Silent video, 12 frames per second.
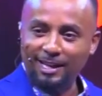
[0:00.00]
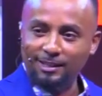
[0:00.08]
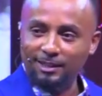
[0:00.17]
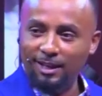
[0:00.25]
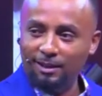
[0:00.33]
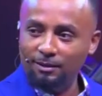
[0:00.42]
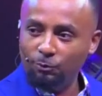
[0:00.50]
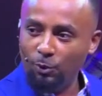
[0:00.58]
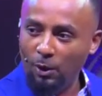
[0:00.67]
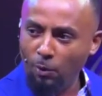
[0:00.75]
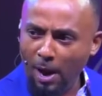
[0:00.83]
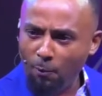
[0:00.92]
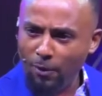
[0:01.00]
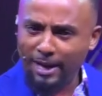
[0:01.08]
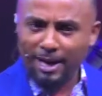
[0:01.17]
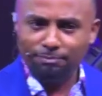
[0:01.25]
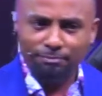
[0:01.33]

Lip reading: I said when I wake up